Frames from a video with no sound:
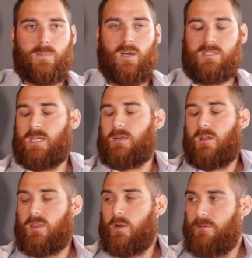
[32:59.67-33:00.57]
gusting
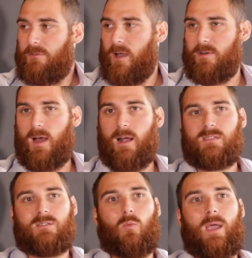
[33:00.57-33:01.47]
to 35
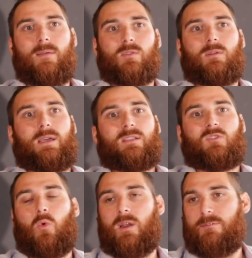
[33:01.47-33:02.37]
knots. And the waves are at like
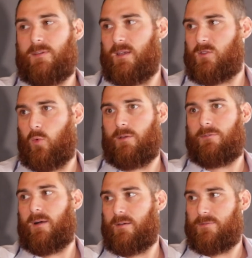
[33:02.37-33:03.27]
20 feet,
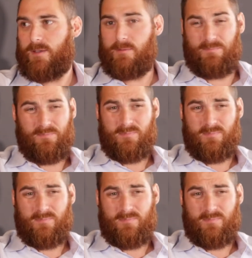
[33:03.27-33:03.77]
25 feet.